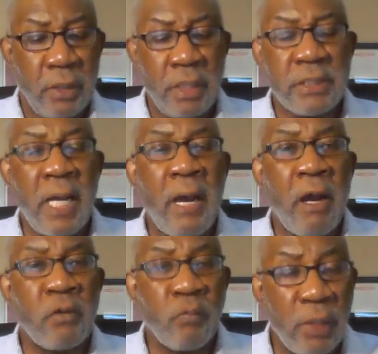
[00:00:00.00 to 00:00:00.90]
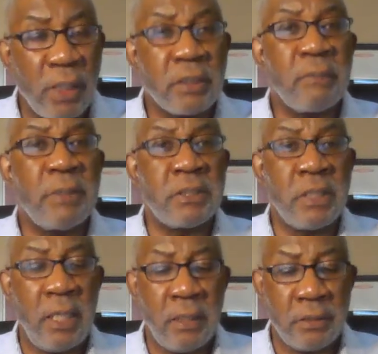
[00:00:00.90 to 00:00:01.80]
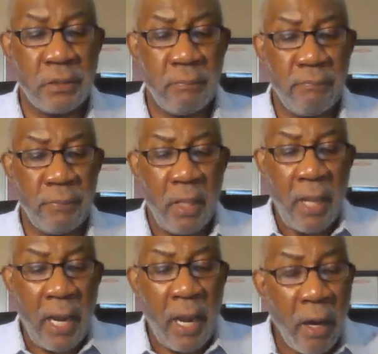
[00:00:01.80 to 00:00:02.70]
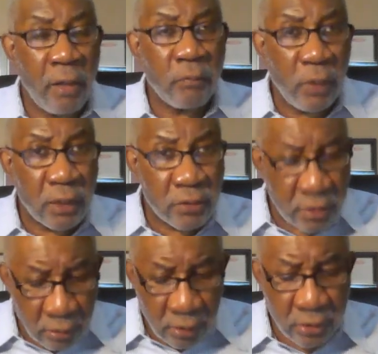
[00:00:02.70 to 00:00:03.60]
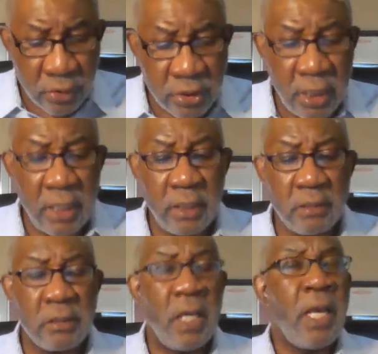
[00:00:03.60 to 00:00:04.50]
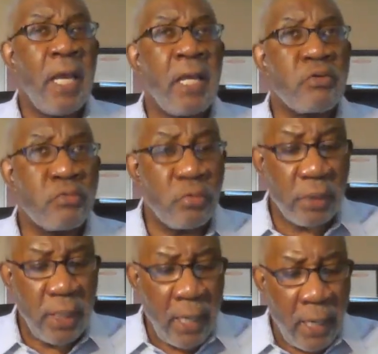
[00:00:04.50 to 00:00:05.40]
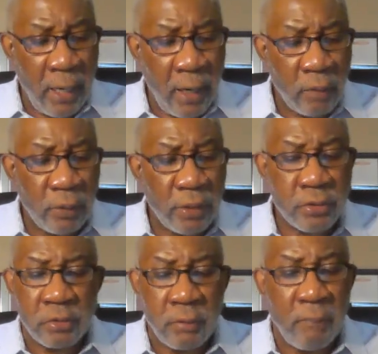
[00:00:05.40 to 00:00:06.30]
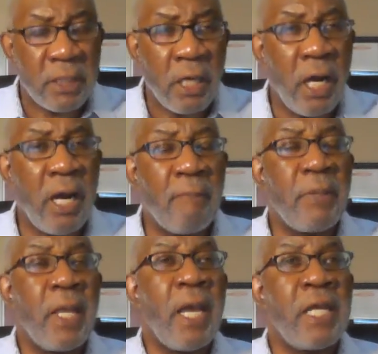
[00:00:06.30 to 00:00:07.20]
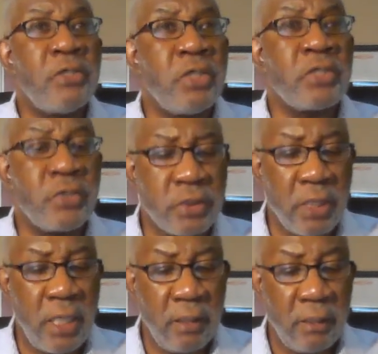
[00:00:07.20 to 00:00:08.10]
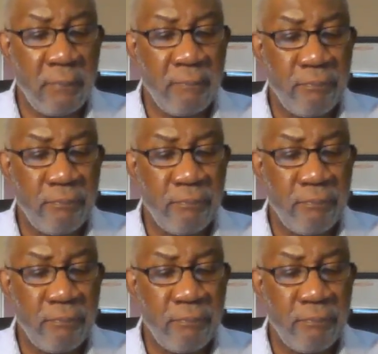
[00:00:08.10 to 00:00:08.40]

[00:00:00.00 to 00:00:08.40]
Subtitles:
is our unwilling to be changed, our unwillingness to change, and truly our unwillingness to become a just society.